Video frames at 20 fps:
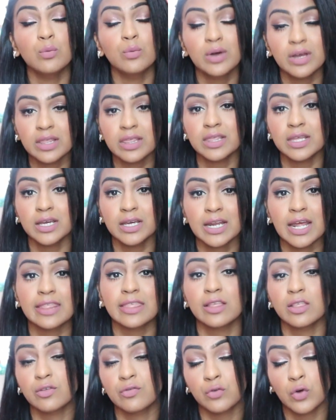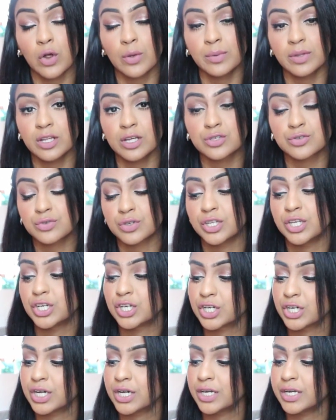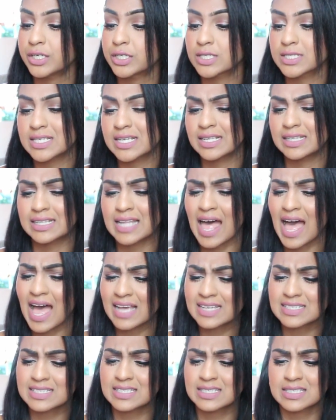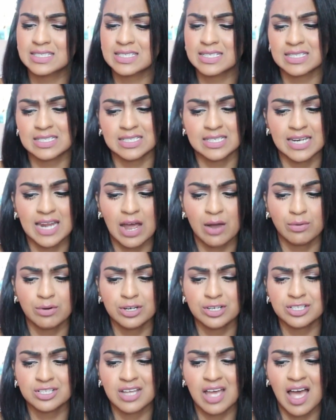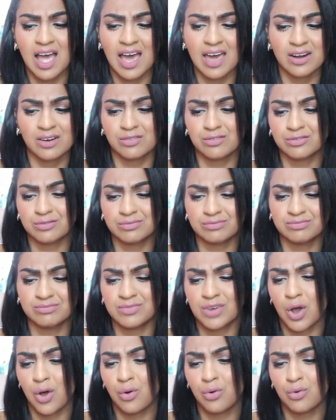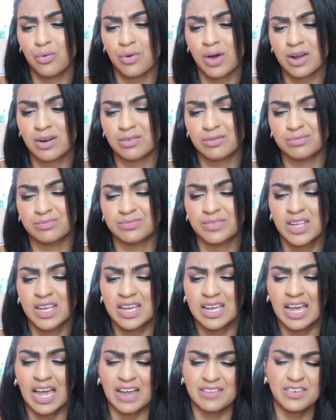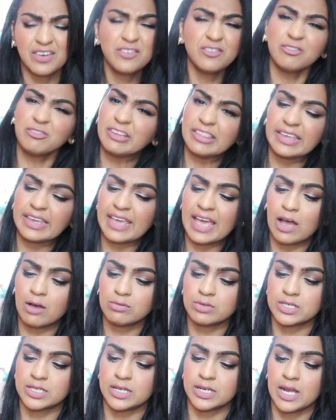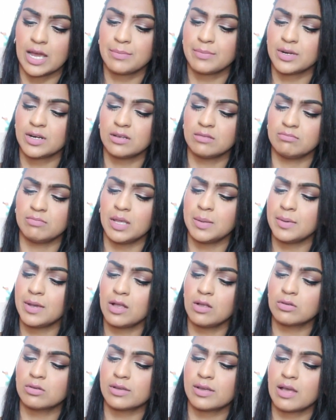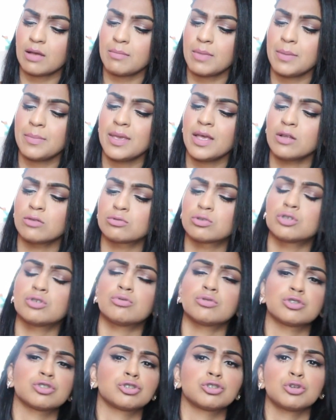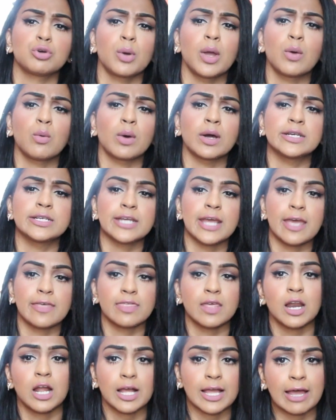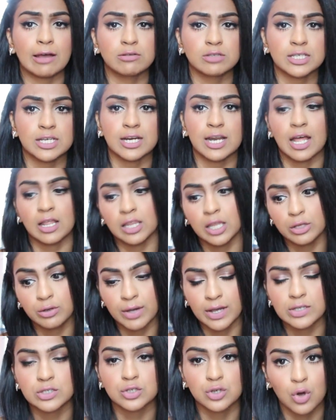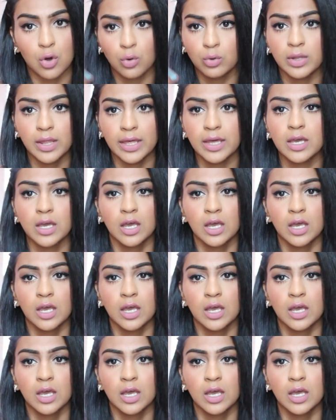with it. I think the formula is really good. Does it last 16 hours? I don't know. I've never really counted. I'm gonna, maybe I'll just do it one day and then I'll count it and I'll let you guys know